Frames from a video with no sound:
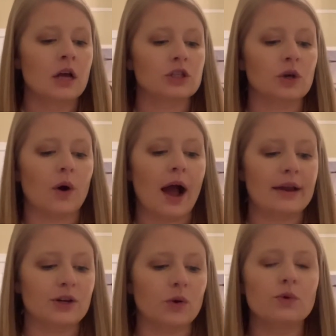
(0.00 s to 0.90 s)
So I
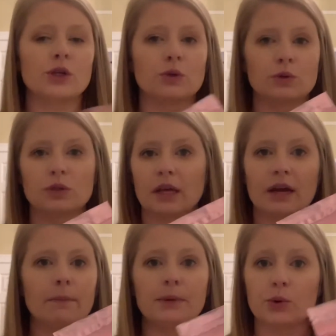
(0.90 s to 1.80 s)
don't use like
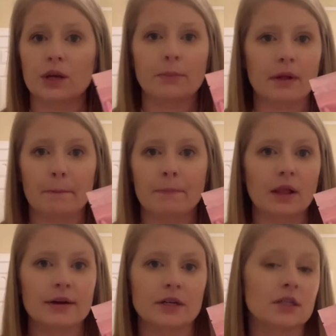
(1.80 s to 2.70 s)
a Beauty
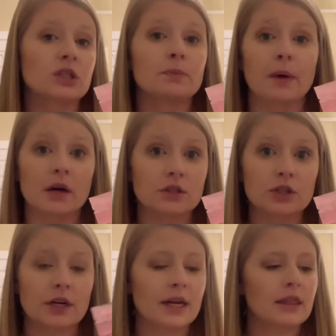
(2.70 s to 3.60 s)
Blender sponge or
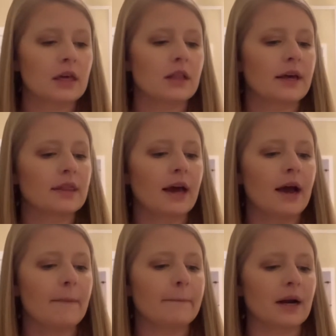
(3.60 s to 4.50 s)
anything like
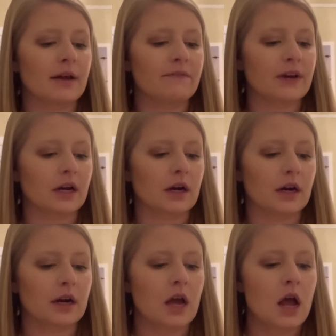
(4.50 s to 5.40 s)
that, but I
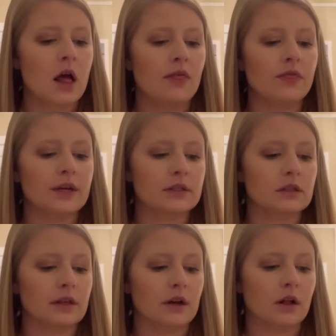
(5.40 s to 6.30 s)
figured this
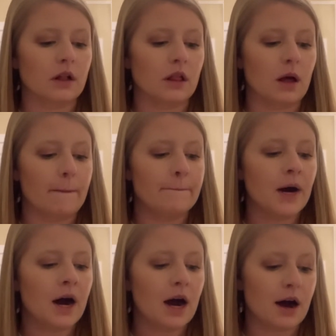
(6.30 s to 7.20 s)
little
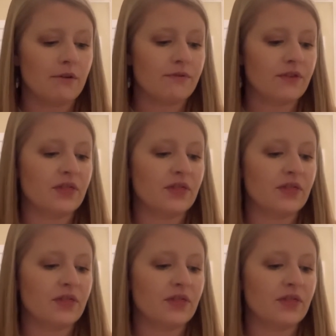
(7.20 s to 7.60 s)
puff,